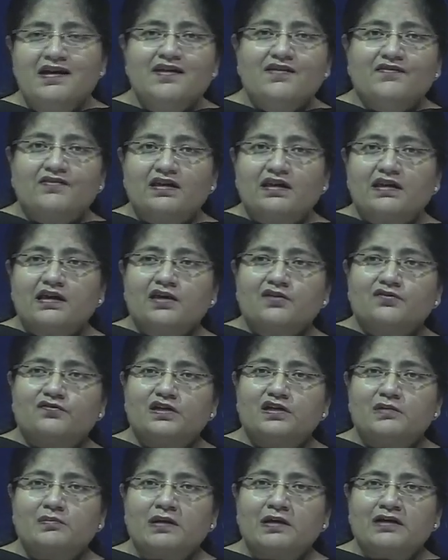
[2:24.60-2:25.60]
they get
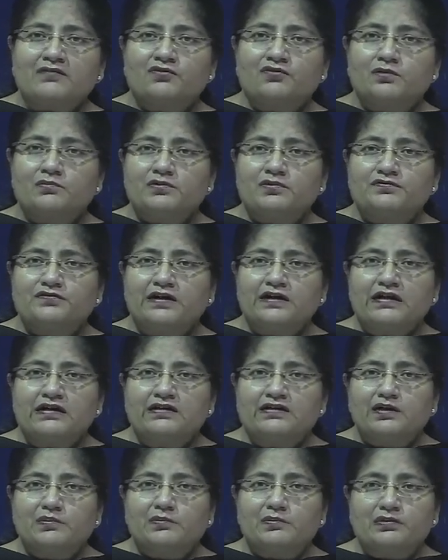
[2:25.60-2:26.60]
feedback from the field,
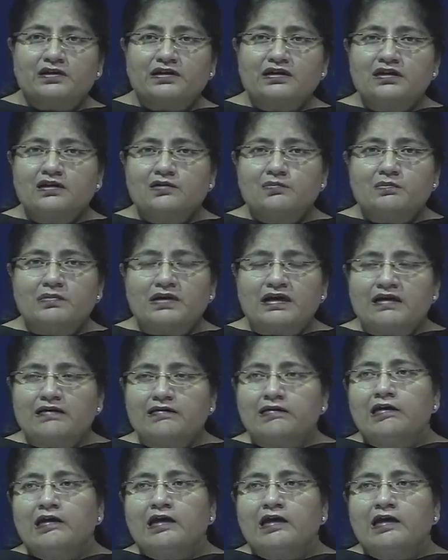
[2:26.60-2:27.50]
they bring it back,